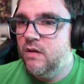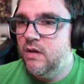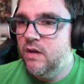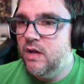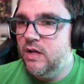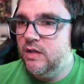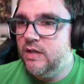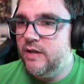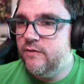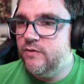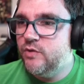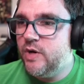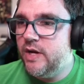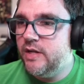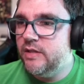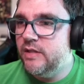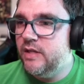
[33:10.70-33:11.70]
A lot of
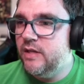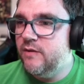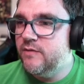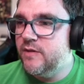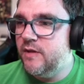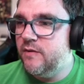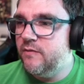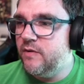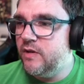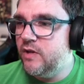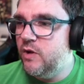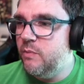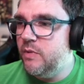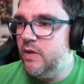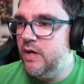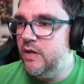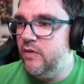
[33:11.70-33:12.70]
dry leaves have
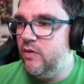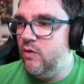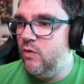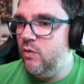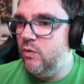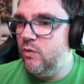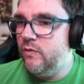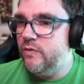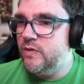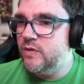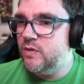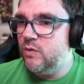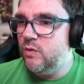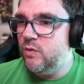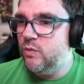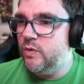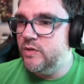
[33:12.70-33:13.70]
accumulated in the hole of this
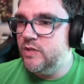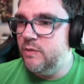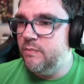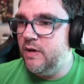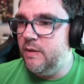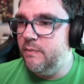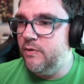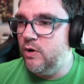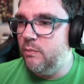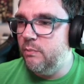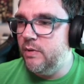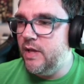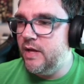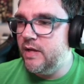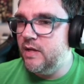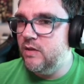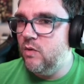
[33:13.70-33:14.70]
old rusty pipe there,
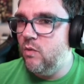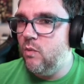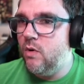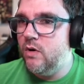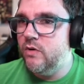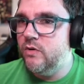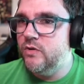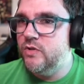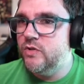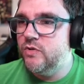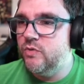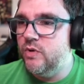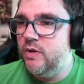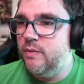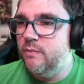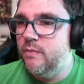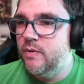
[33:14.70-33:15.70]
blocking the water
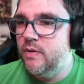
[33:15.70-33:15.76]
stream.